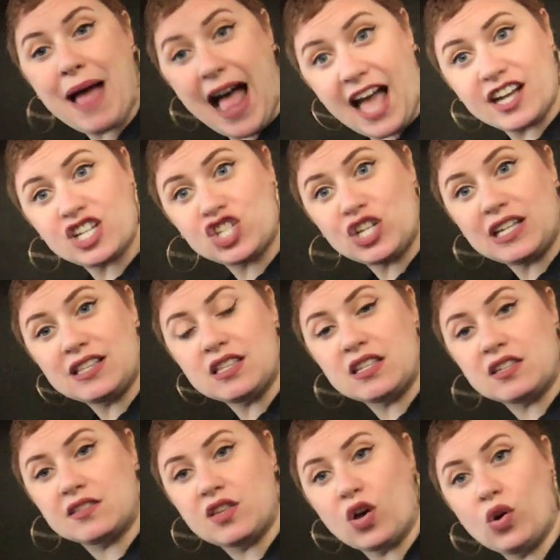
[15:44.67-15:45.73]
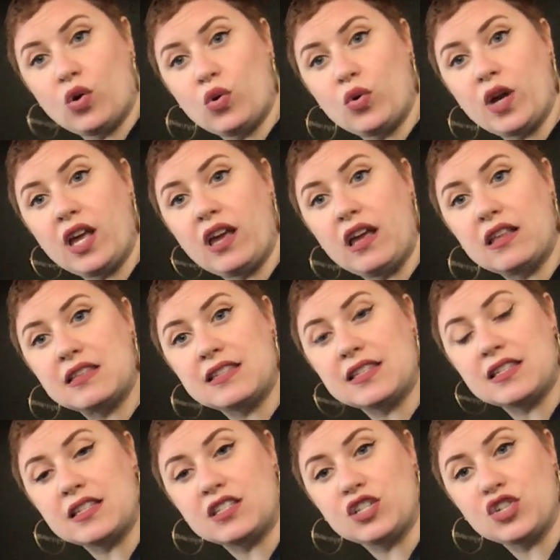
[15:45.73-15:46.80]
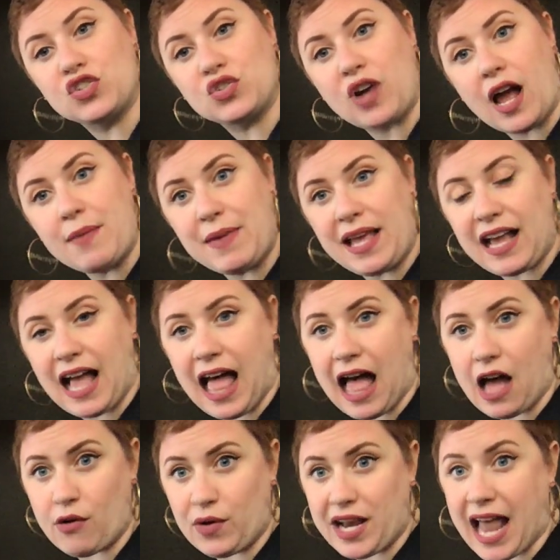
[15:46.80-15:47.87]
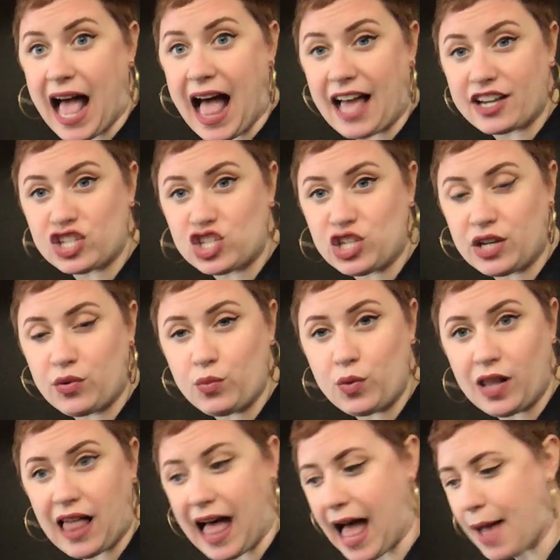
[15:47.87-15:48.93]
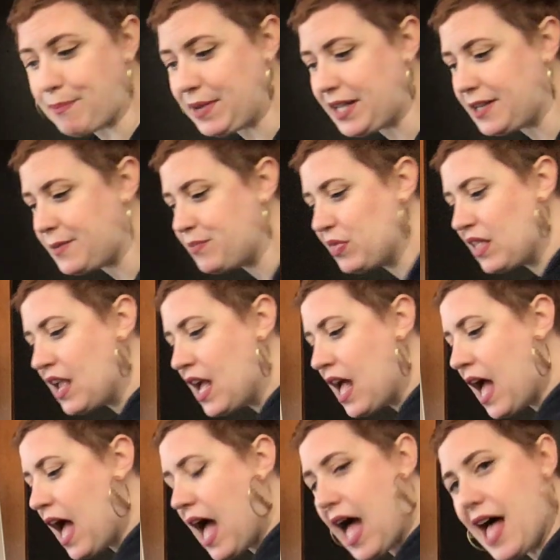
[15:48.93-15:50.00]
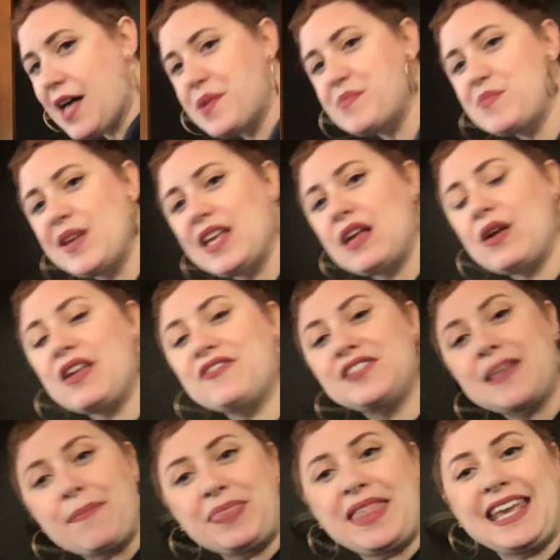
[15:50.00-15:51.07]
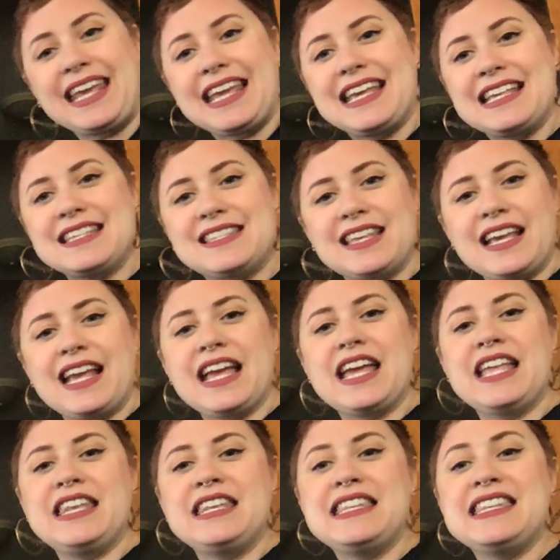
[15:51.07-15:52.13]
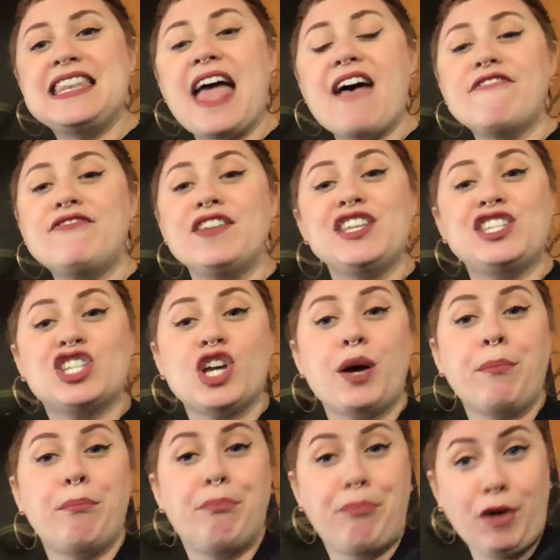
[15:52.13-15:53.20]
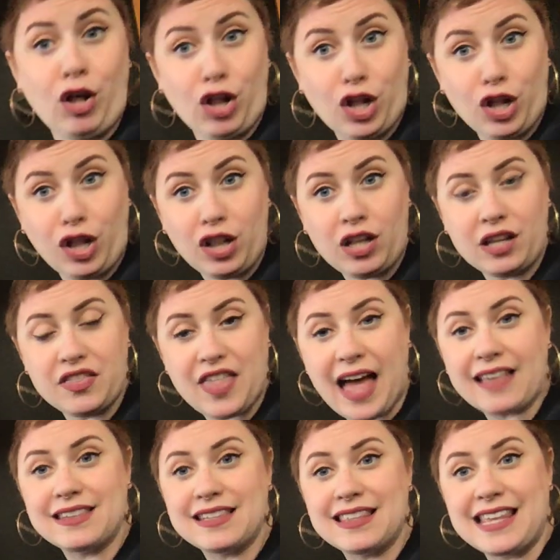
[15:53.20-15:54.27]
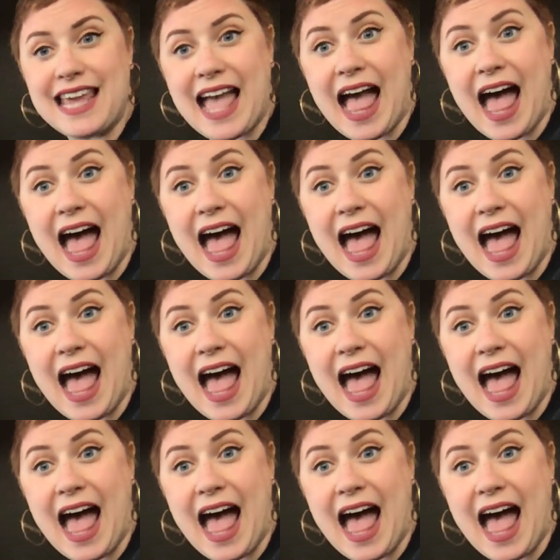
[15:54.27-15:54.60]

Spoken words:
actions, so it's describing how an action will happen. If something is inevitable, that's the